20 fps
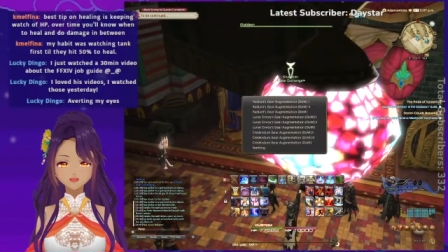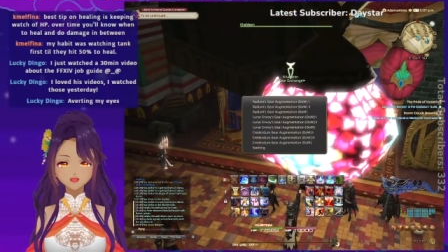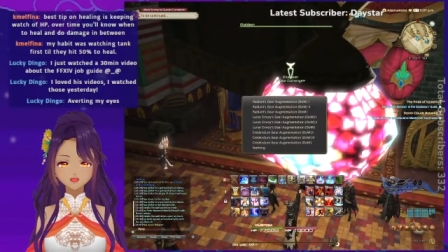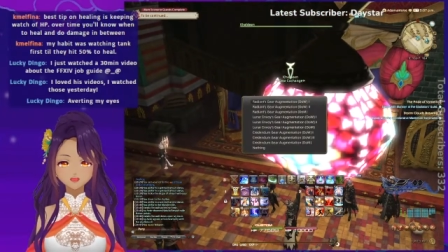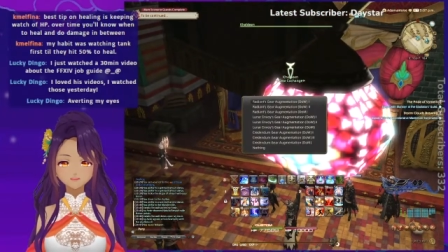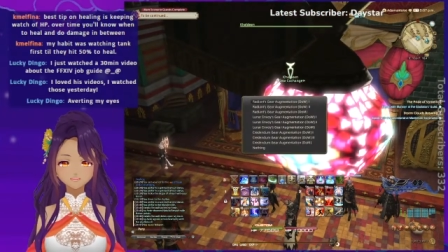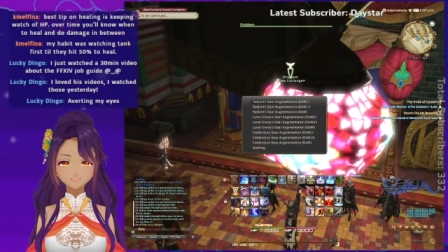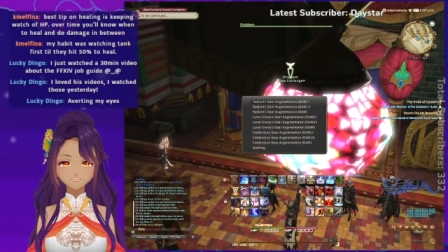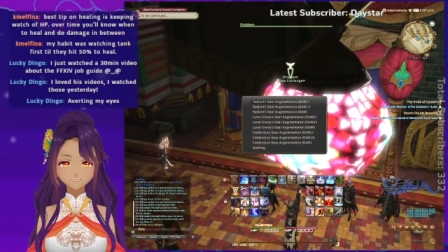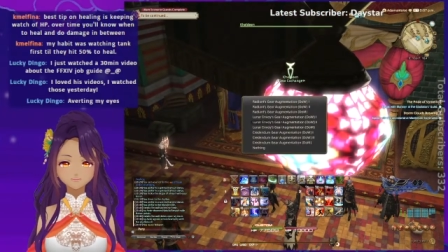I'm
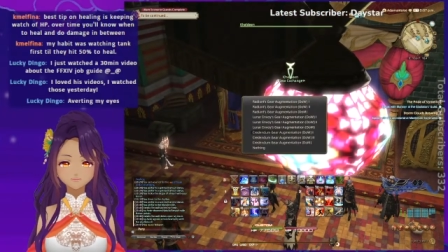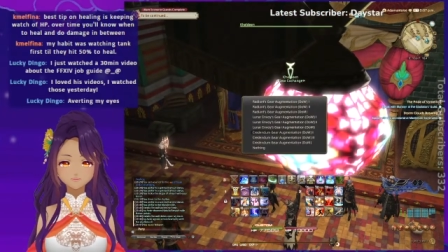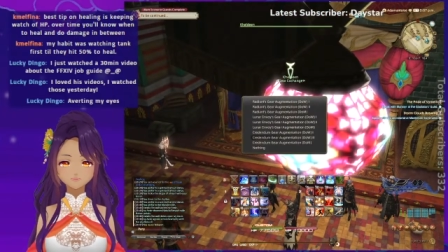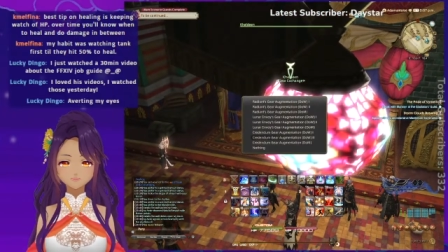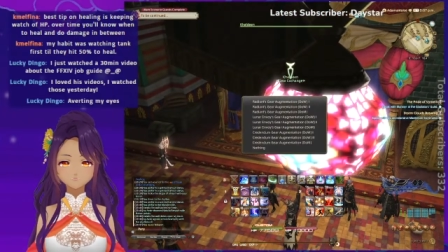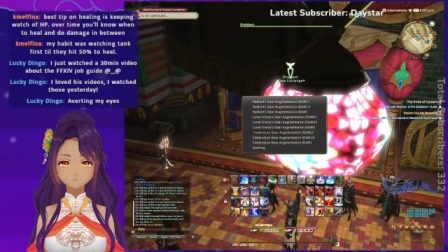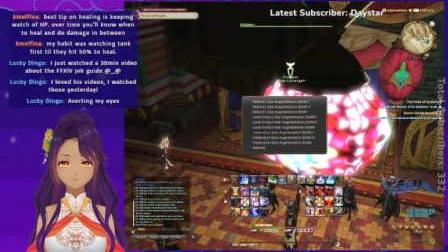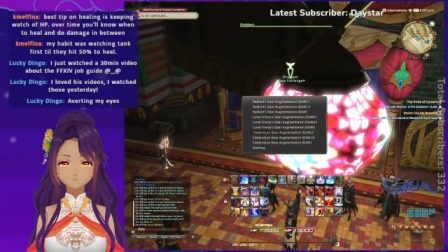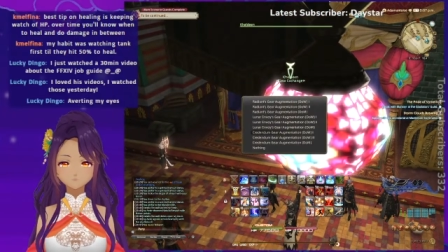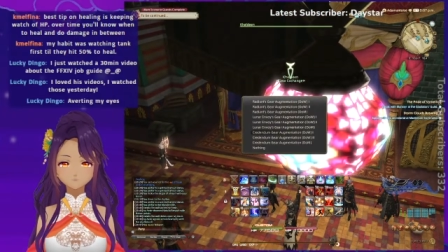glad.
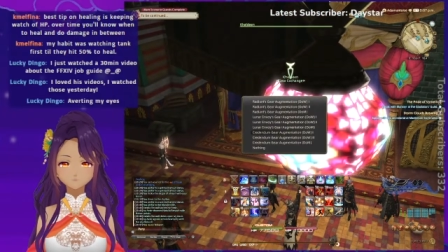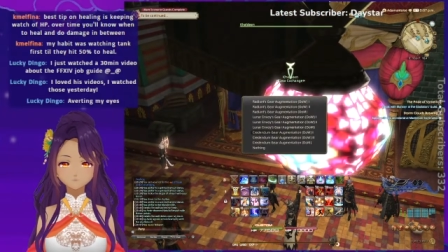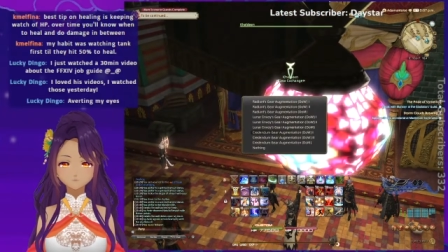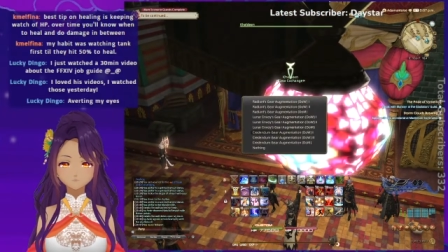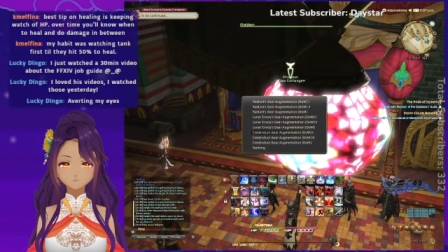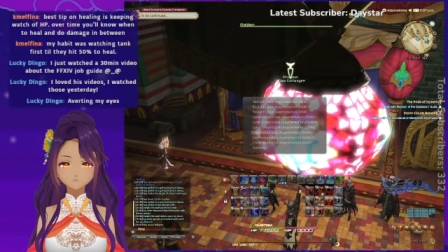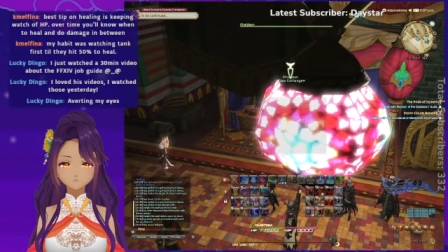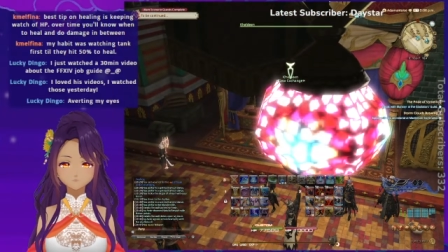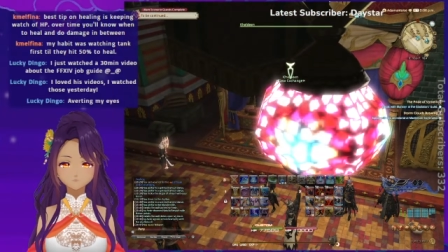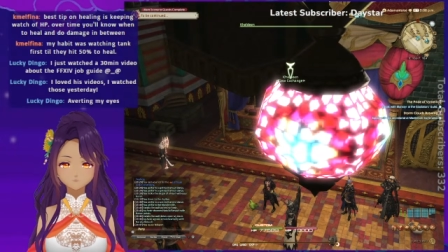
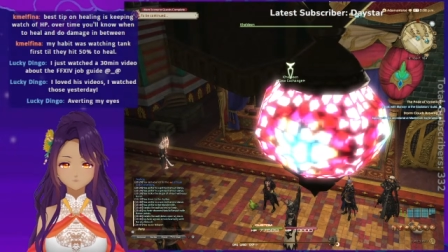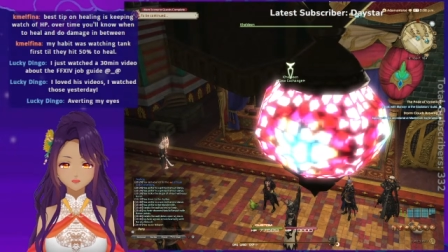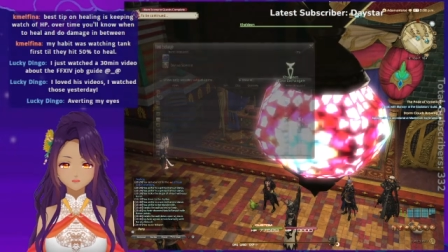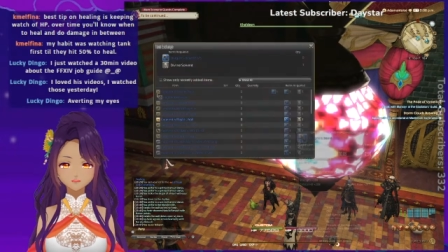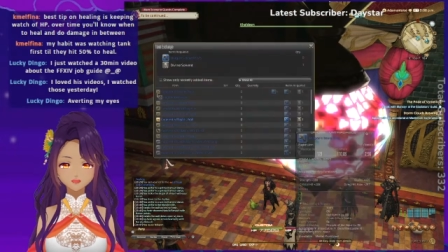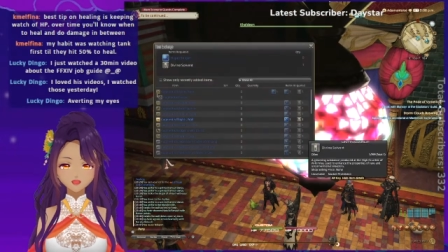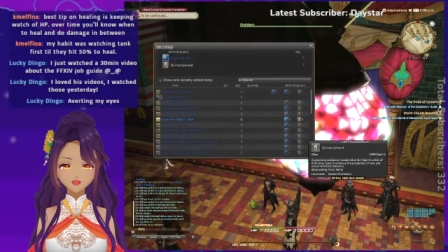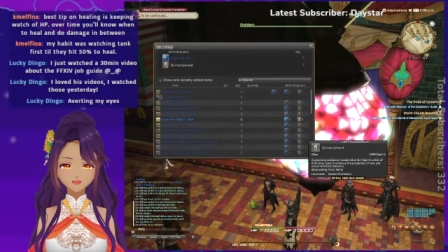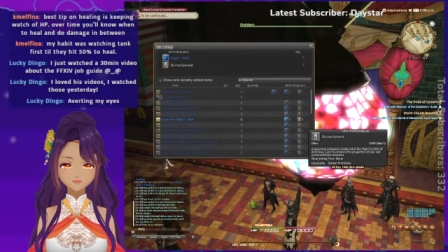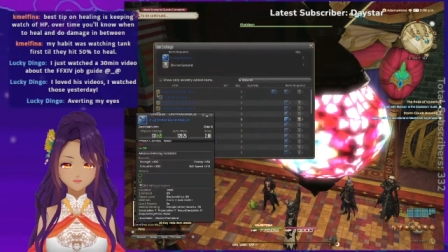I
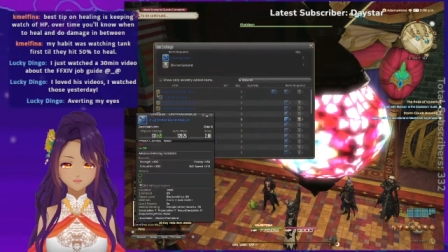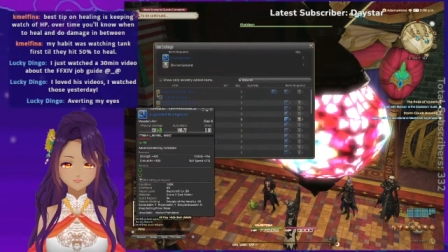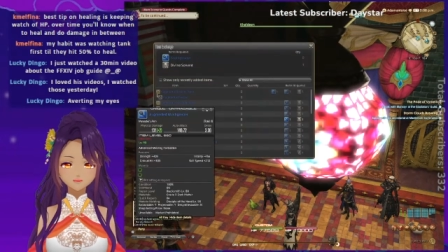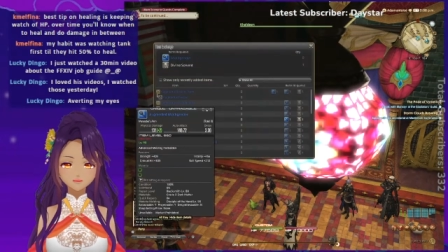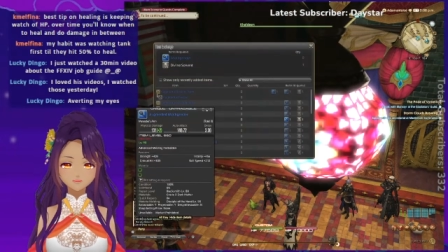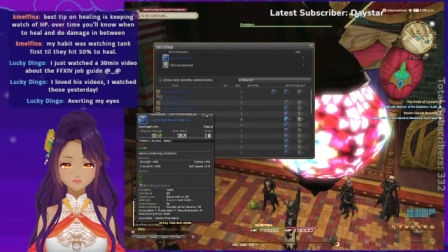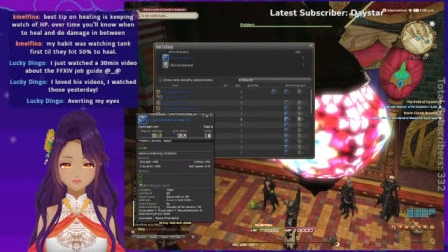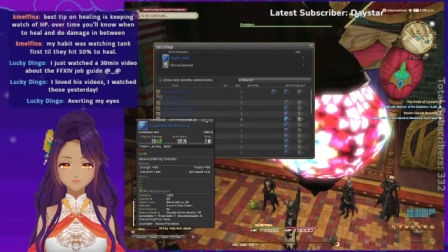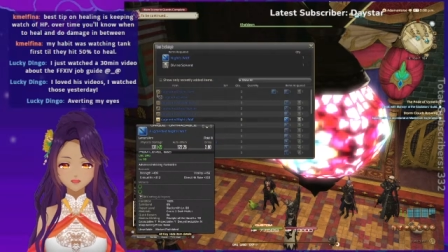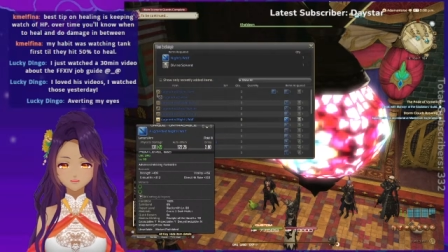probably
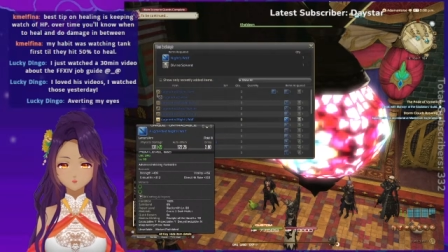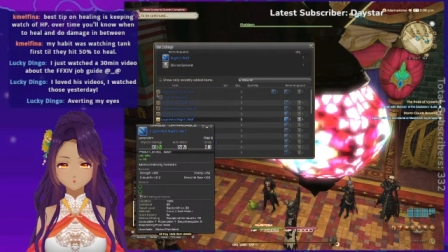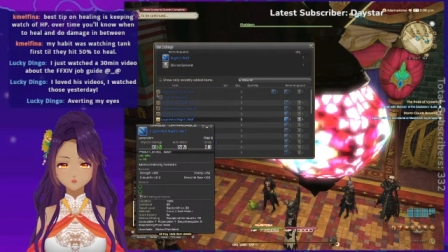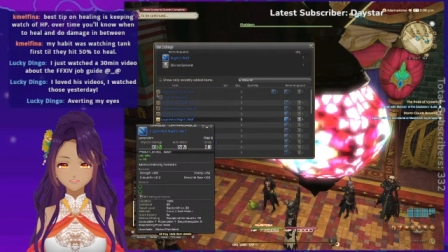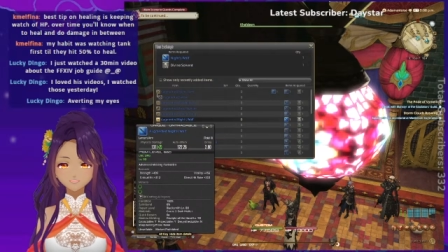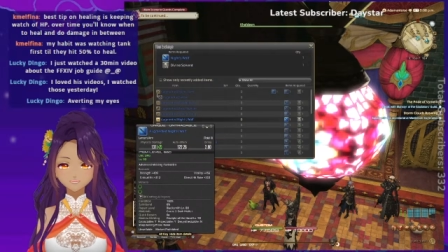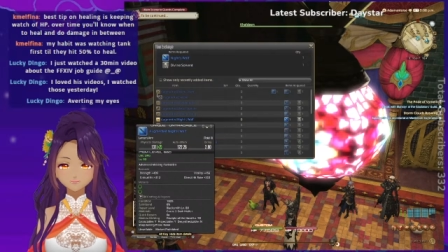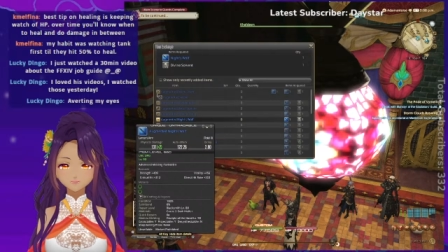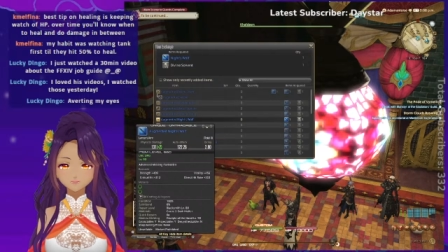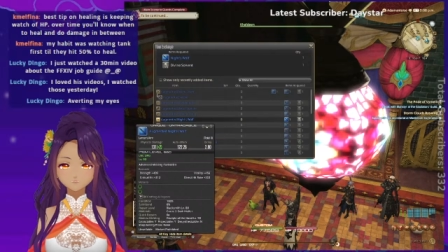did need to do
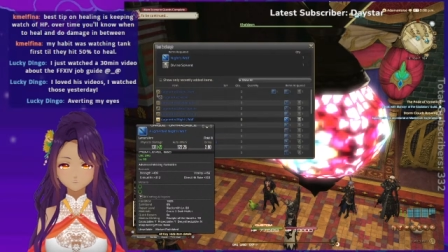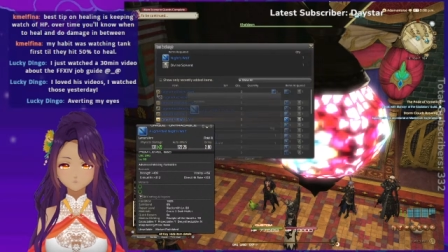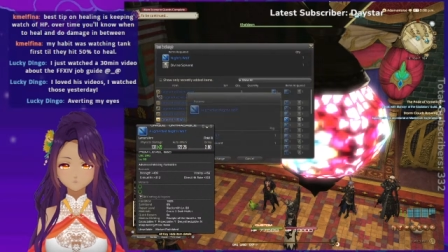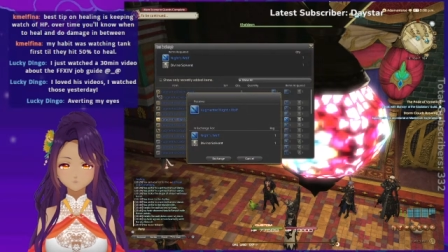that.